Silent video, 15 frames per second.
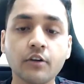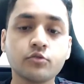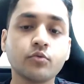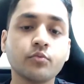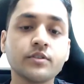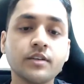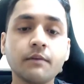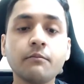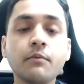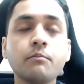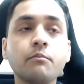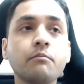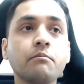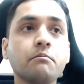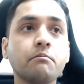So
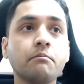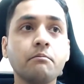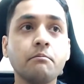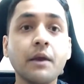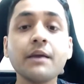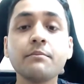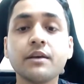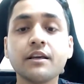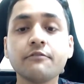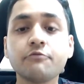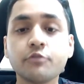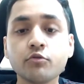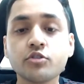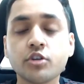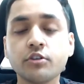maybe in
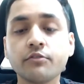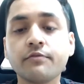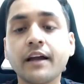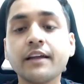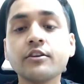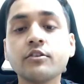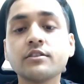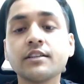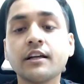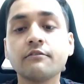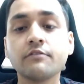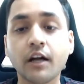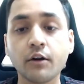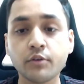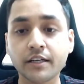future you find yourself
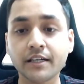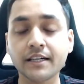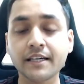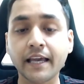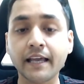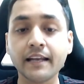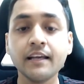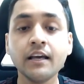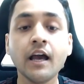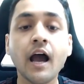doubting again.